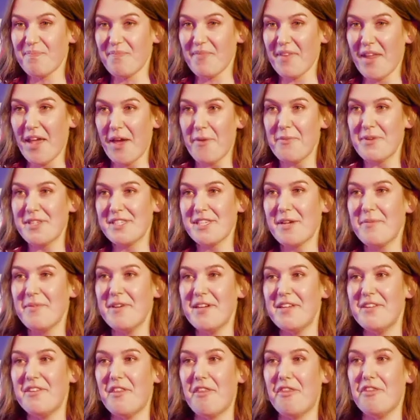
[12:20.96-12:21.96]
and we
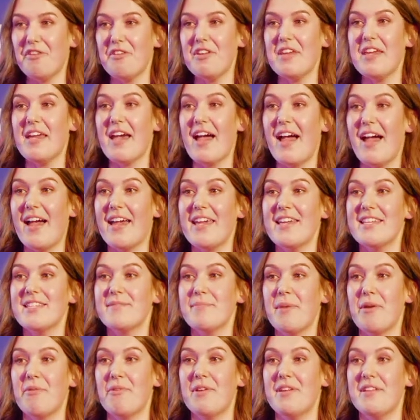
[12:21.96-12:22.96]
summited the 3 highest
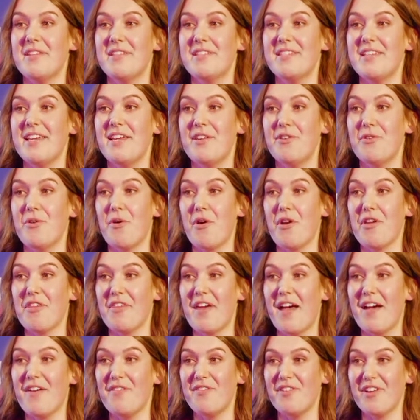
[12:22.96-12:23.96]
mountains in North
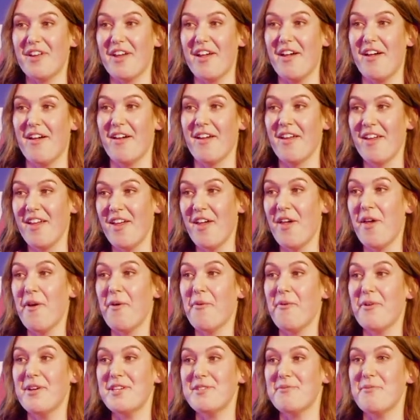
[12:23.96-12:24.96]
Africa,
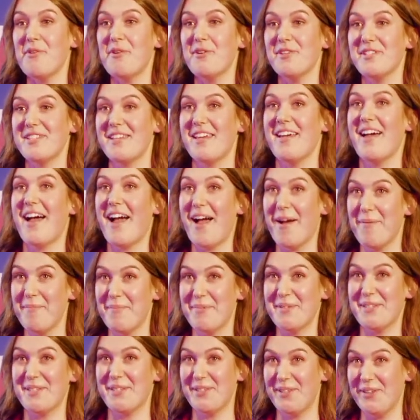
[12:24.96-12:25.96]
which was
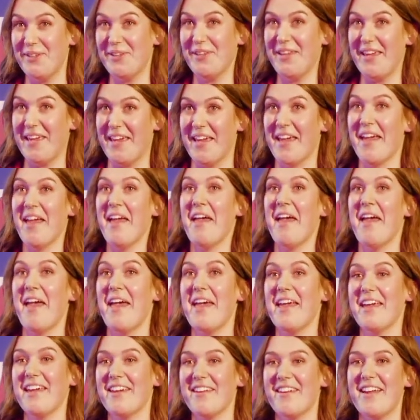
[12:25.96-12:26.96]
absolutely
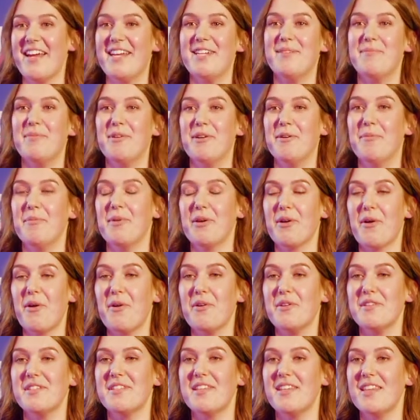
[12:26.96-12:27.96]
incredible
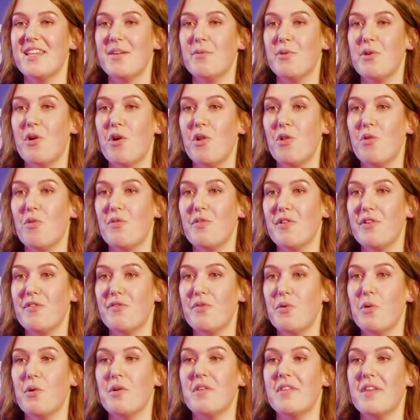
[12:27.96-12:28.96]
because they were all over
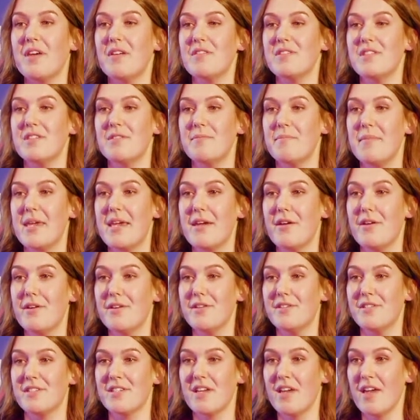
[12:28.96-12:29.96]
4,000
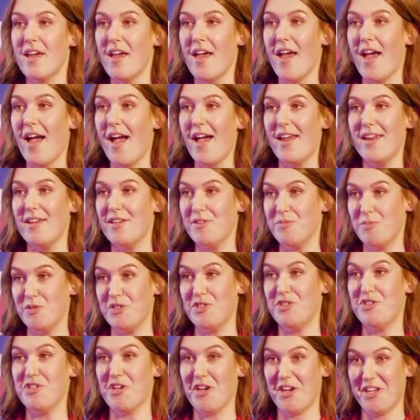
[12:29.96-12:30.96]
metres, and it was
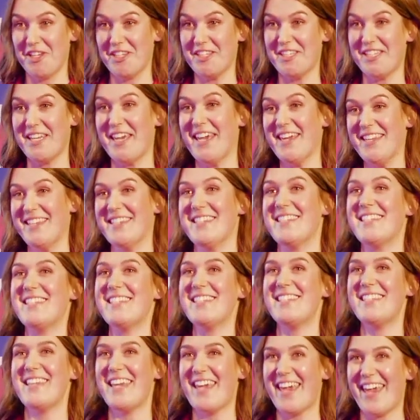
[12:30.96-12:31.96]
just
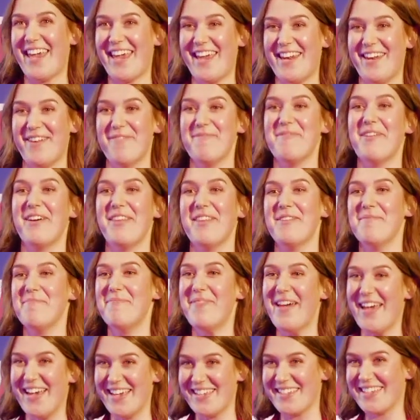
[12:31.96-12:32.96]
insane, but the
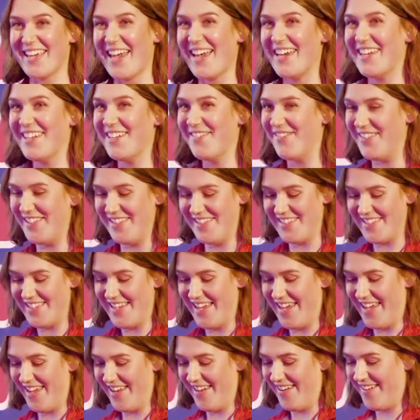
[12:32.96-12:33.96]
best kind of
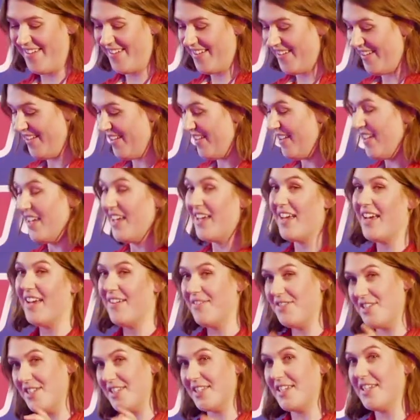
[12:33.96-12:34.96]
insane. I'm
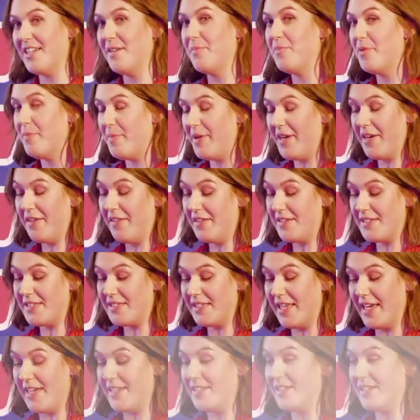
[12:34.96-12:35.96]
just going to prepare this slide in